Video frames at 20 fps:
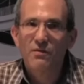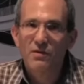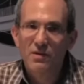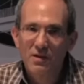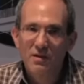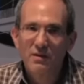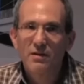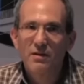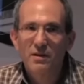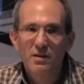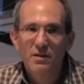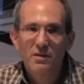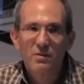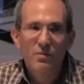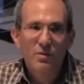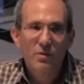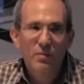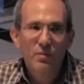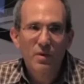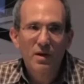facilities
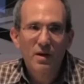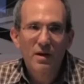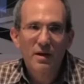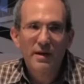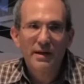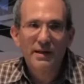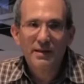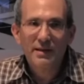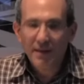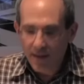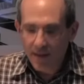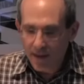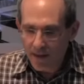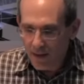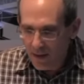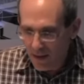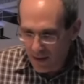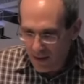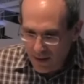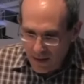worldwide.
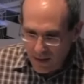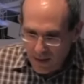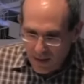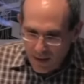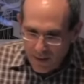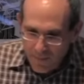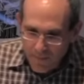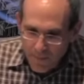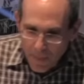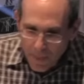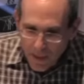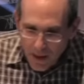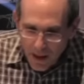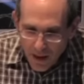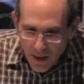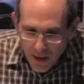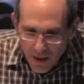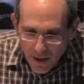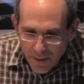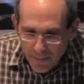
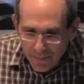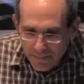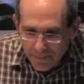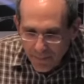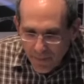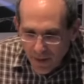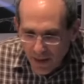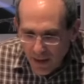And